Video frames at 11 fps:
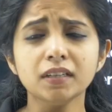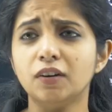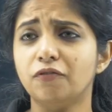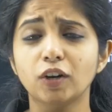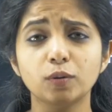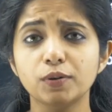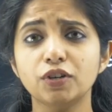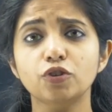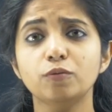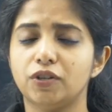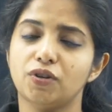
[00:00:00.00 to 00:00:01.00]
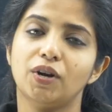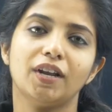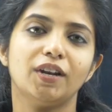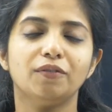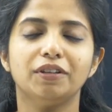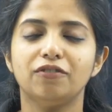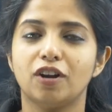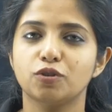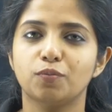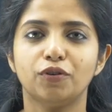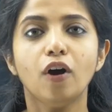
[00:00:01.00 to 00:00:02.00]
fallopian tube, does not allow the
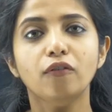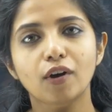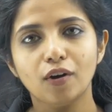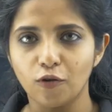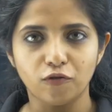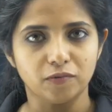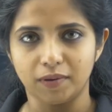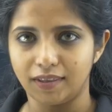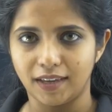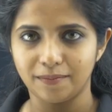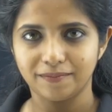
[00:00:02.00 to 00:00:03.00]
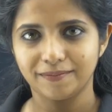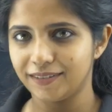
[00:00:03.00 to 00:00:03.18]
transport of ovum in there.